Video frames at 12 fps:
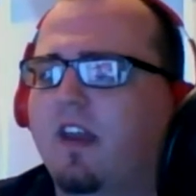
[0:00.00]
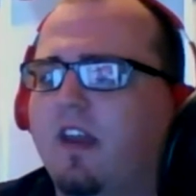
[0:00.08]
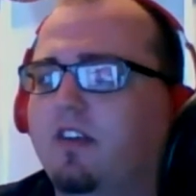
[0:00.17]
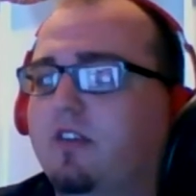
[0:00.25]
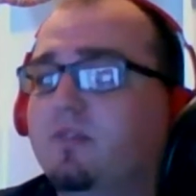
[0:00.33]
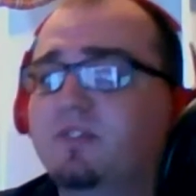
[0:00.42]

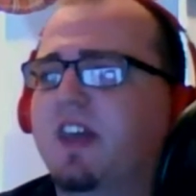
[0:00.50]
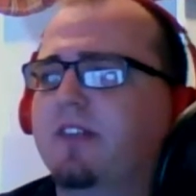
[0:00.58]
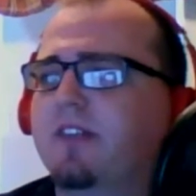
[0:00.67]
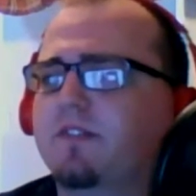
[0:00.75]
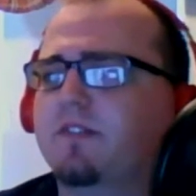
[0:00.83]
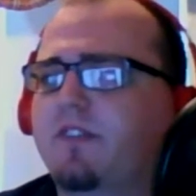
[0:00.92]
a new set
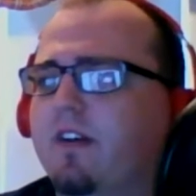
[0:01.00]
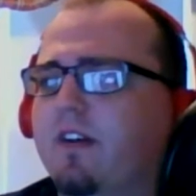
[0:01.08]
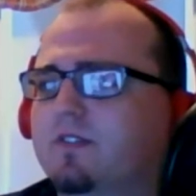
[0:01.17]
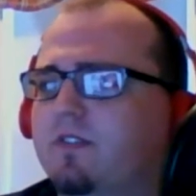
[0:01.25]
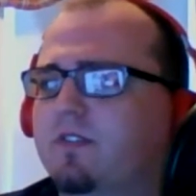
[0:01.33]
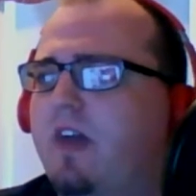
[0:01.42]
of
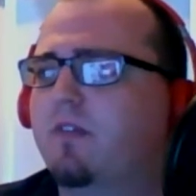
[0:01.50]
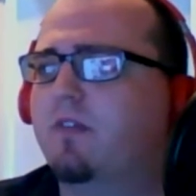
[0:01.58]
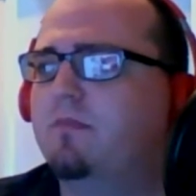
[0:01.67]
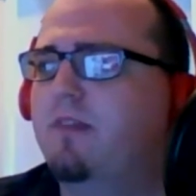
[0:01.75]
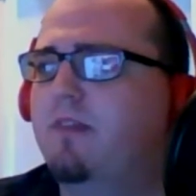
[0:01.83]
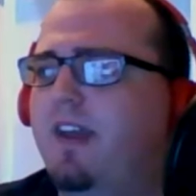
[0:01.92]
affairs that
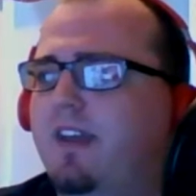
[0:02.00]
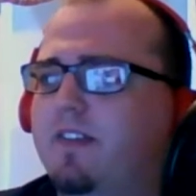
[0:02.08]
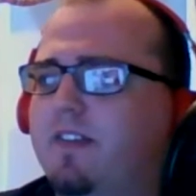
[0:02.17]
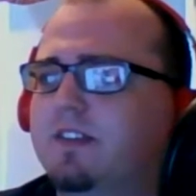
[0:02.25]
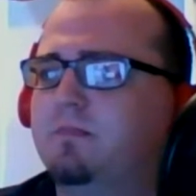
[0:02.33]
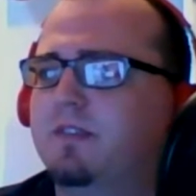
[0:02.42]
would make
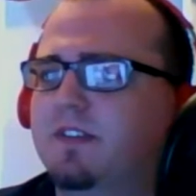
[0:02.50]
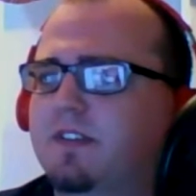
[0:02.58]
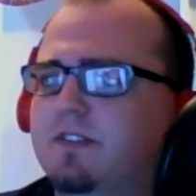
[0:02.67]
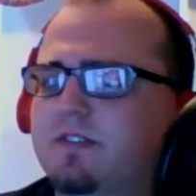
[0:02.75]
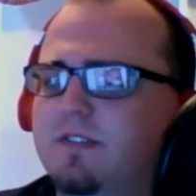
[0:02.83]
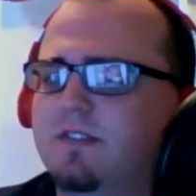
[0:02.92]
this
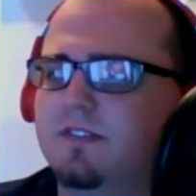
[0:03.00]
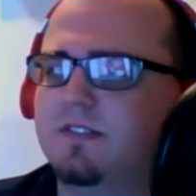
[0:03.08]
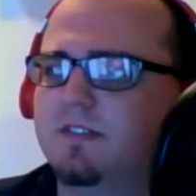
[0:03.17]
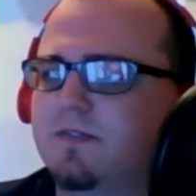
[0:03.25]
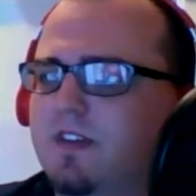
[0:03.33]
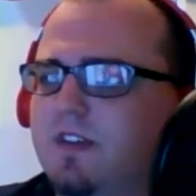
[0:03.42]
potential
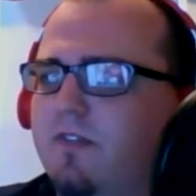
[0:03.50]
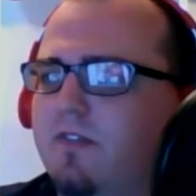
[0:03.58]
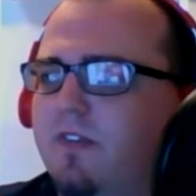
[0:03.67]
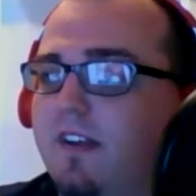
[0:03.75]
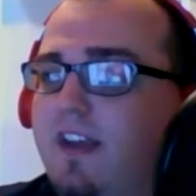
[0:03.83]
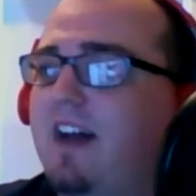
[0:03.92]
instance of
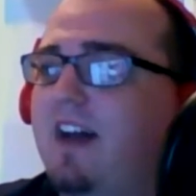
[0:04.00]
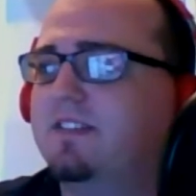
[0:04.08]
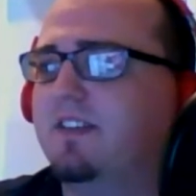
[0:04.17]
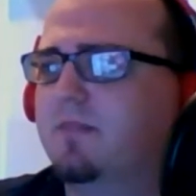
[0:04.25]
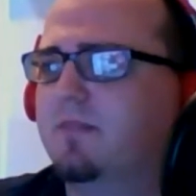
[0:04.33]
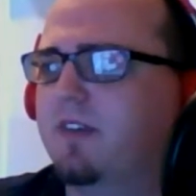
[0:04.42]
suffering not
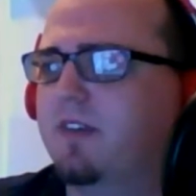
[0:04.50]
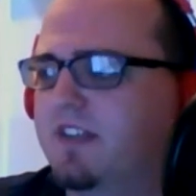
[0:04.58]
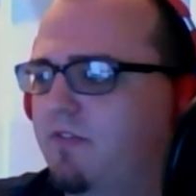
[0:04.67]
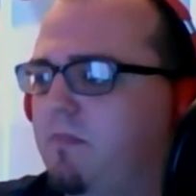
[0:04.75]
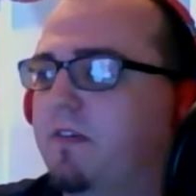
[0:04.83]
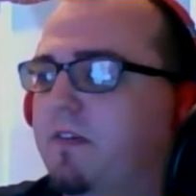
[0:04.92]
take place,
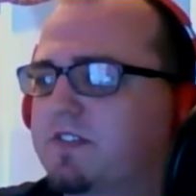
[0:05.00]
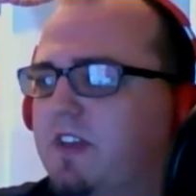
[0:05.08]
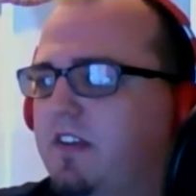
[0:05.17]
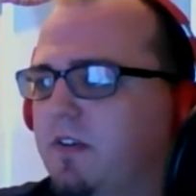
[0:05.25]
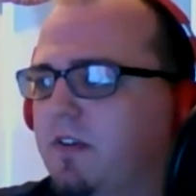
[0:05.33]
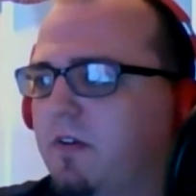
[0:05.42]
if I'm
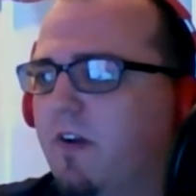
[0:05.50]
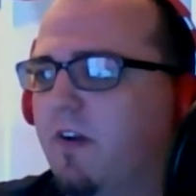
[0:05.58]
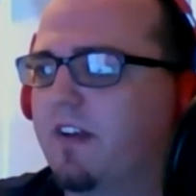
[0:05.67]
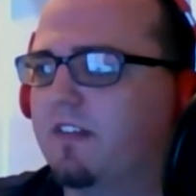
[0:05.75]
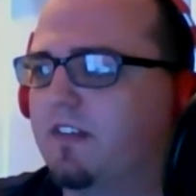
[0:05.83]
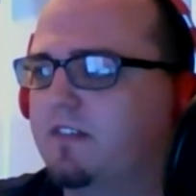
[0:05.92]
understanding you
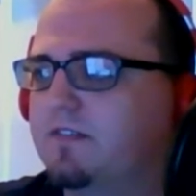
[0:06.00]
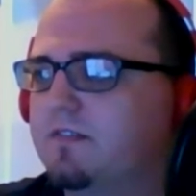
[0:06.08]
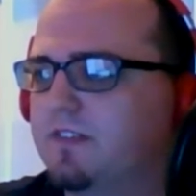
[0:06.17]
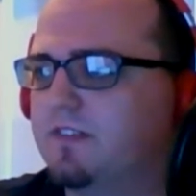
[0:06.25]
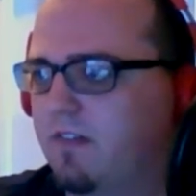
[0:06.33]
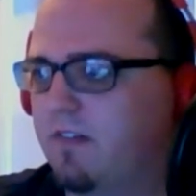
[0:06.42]
correctly,
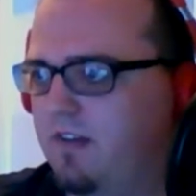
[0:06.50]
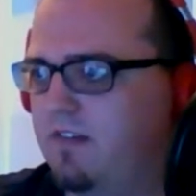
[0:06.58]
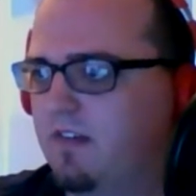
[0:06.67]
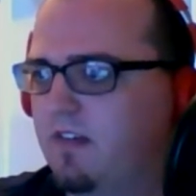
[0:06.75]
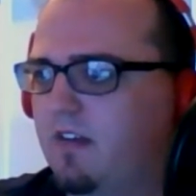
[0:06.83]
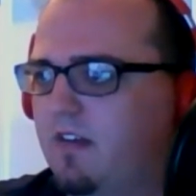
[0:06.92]
is that right?
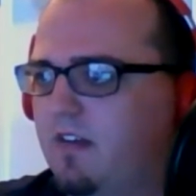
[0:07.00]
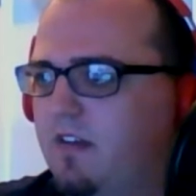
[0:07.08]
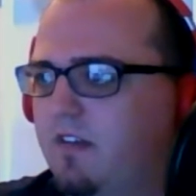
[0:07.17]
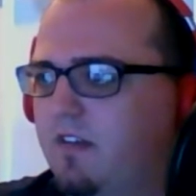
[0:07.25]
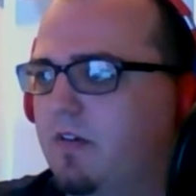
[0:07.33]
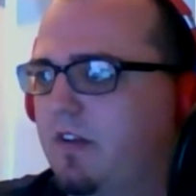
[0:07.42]

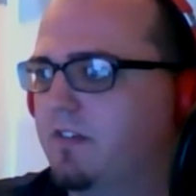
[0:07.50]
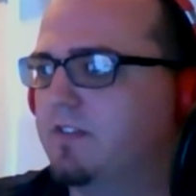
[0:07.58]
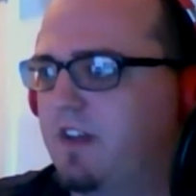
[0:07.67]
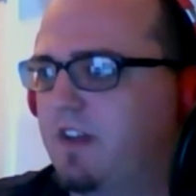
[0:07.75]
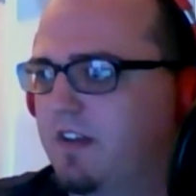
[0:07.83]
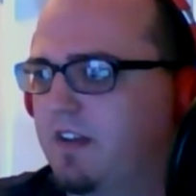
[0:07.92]
That you can
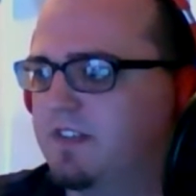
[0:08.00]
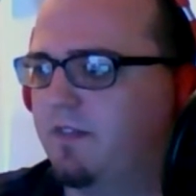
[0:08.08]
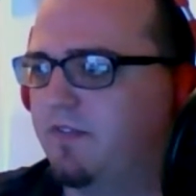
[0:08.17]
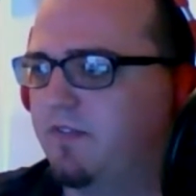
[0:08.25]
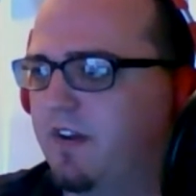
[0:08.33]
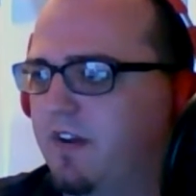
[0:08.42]
understand a set
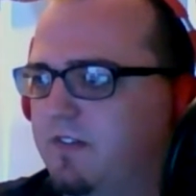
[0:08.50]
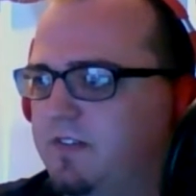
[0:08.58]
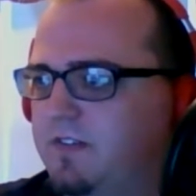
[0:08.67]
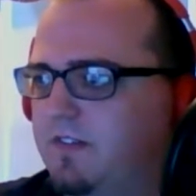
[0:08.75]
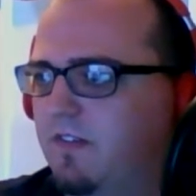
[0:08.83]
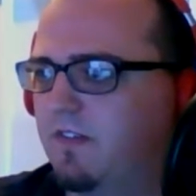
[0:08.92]
of
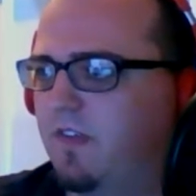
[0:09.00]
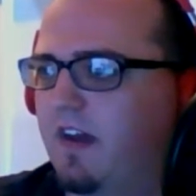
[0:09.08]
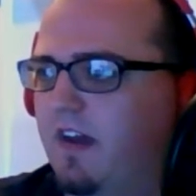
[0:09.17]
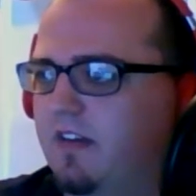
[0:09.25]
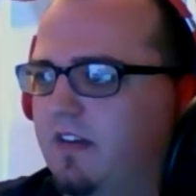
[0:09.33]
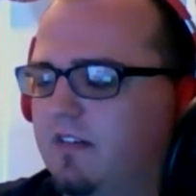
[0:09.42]
affairs
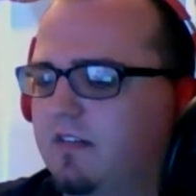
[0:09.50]
that